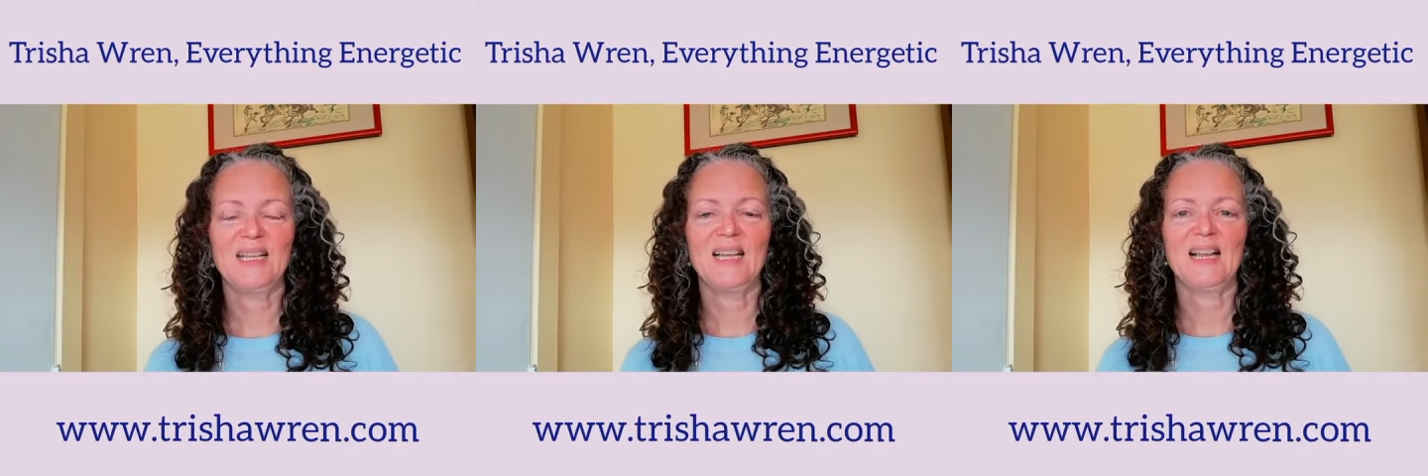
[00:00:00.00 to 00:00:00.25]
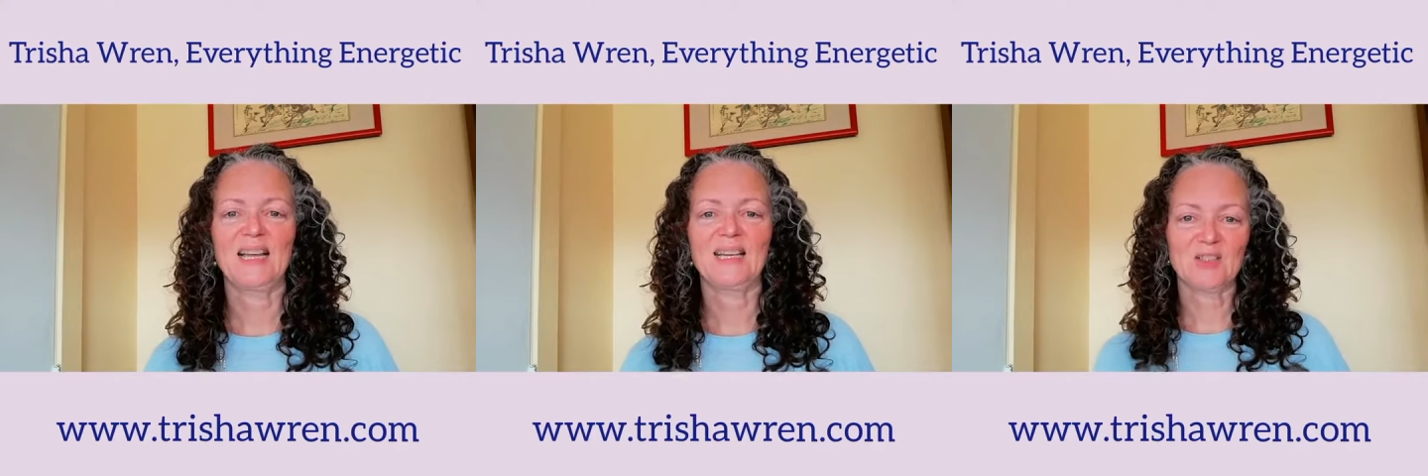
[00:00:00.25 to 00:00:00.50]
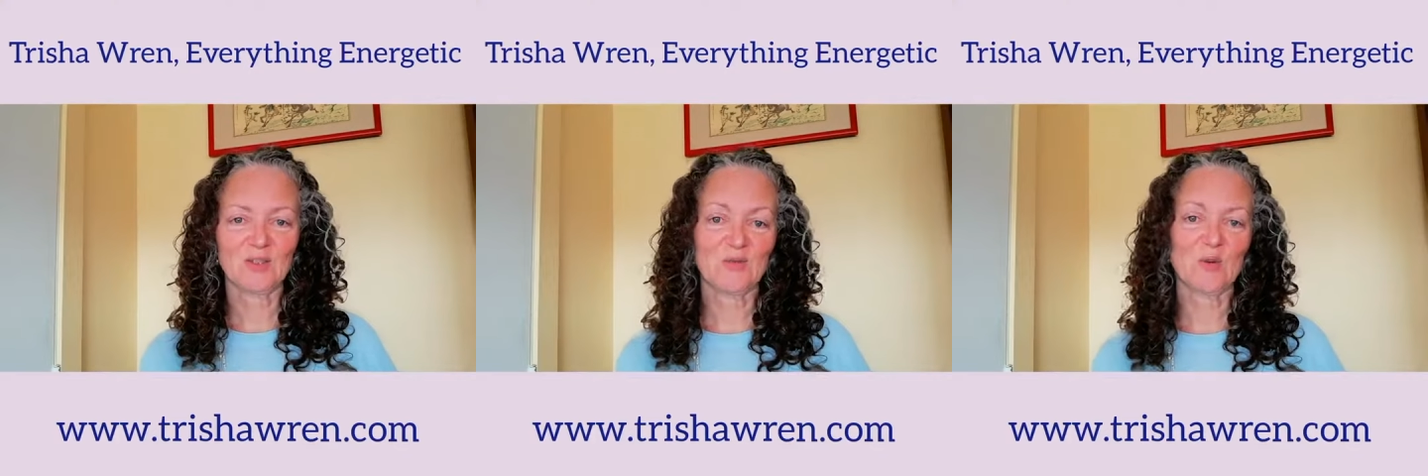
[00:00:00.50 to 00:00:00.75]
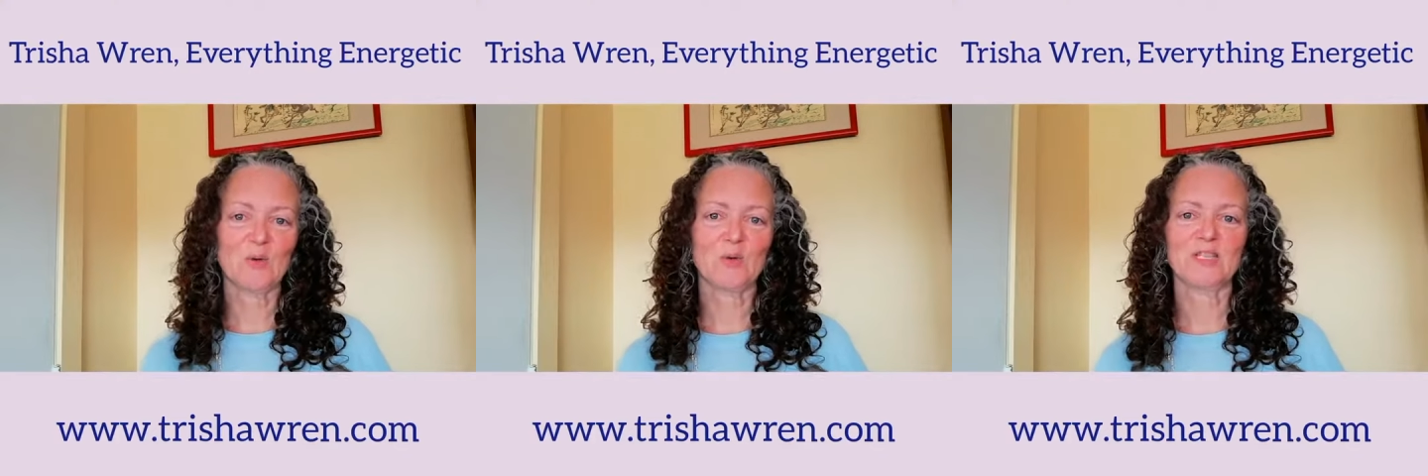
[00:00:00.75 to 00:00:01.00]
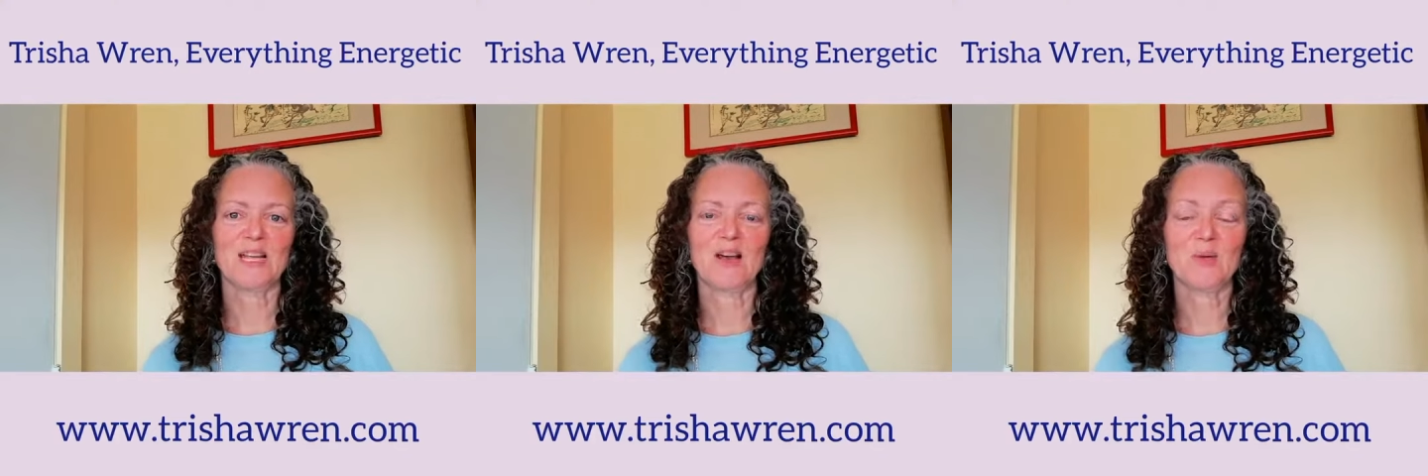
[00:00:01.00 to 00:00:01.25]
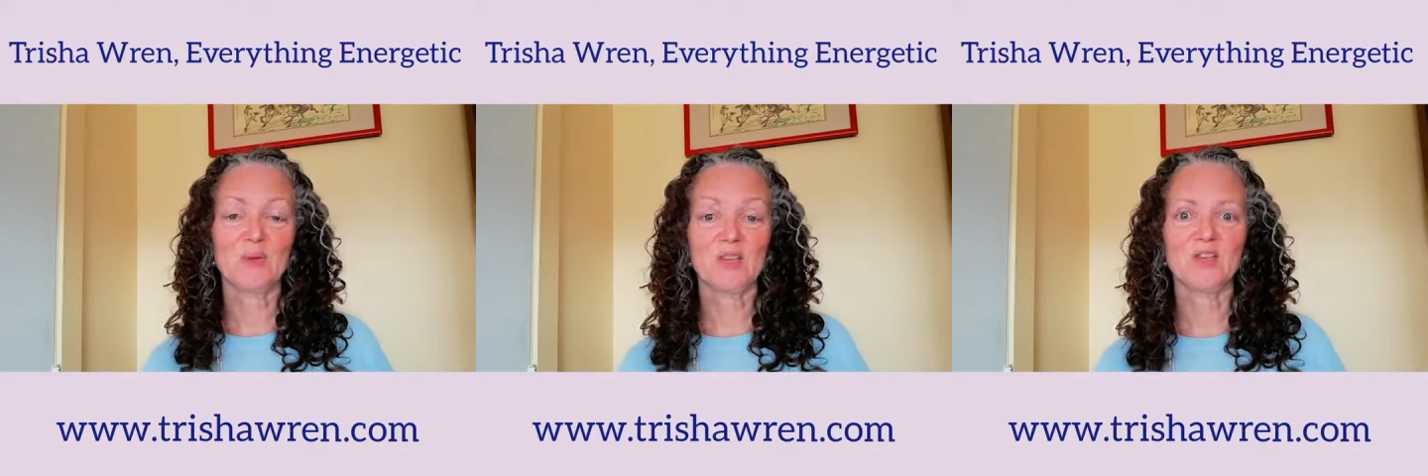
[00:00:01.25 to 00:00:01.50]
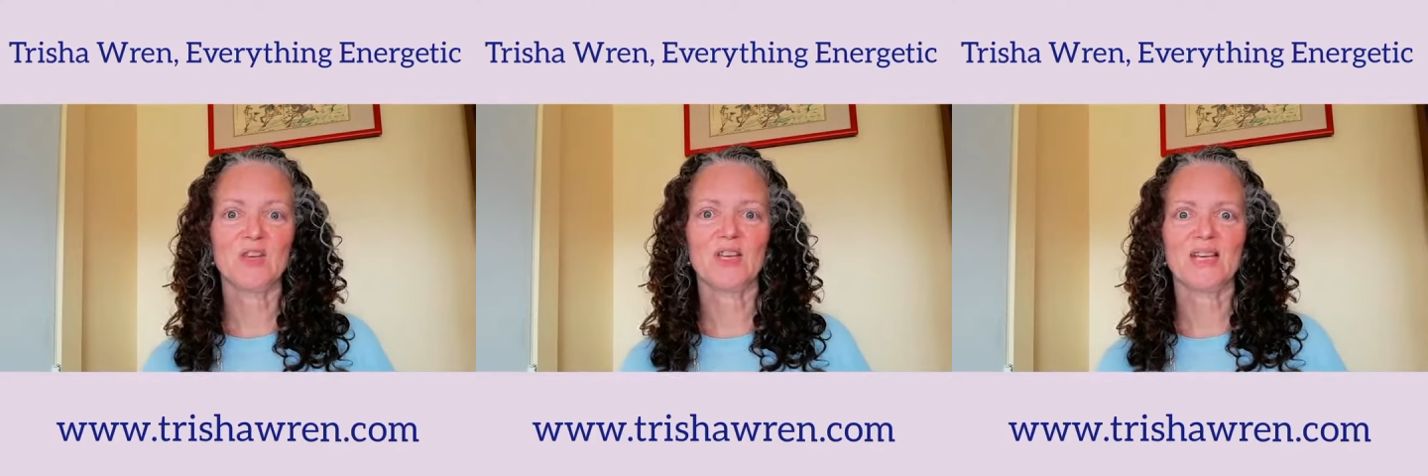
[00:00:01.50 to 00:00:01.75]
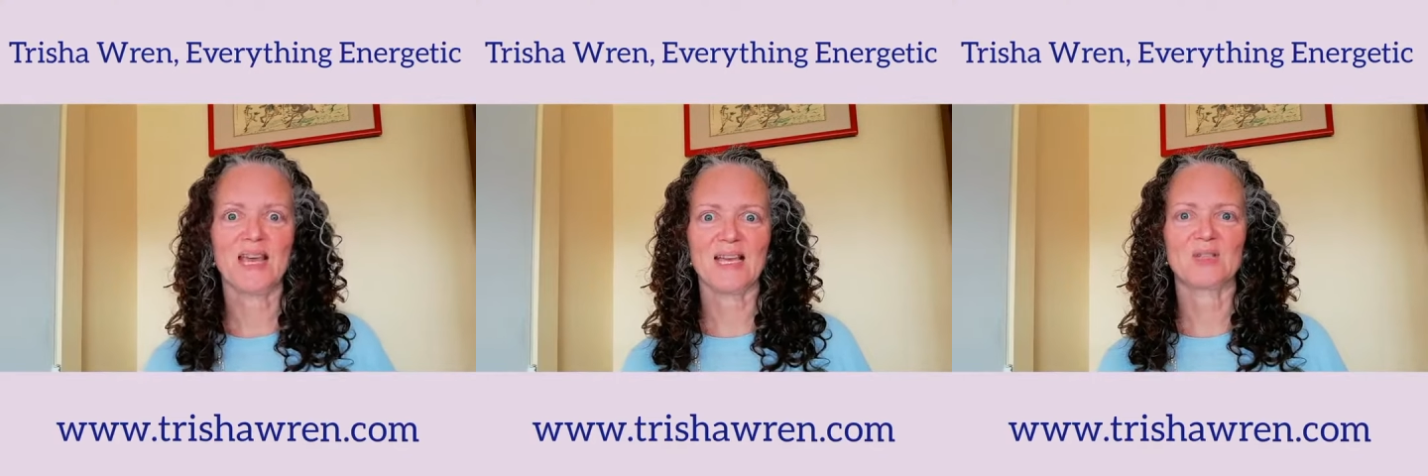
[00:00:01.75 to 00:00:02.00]
and I look forward to helping you
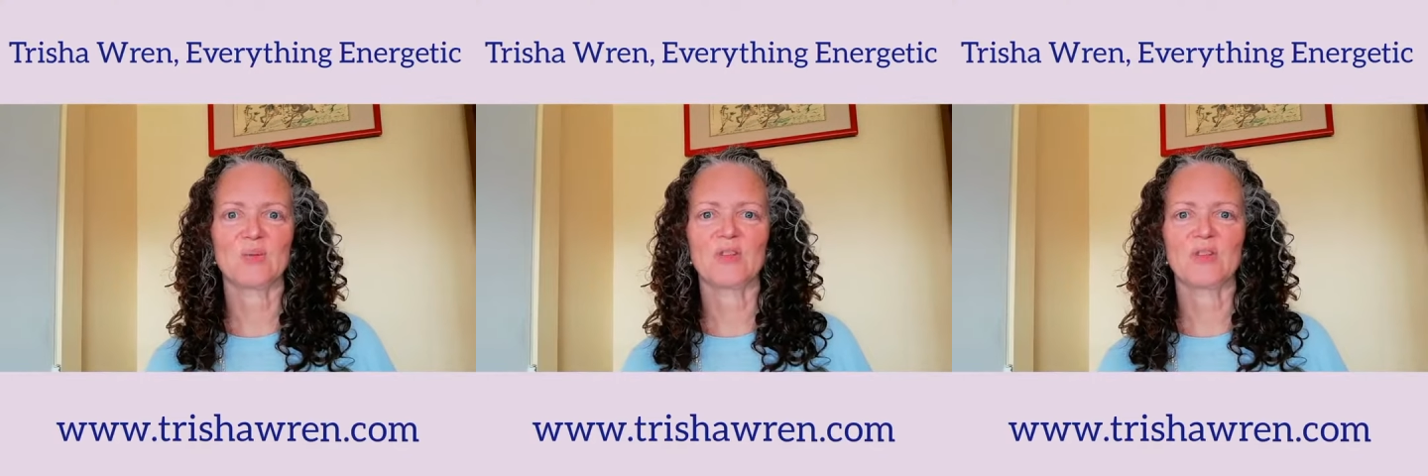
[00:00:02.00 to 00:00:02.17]
connect with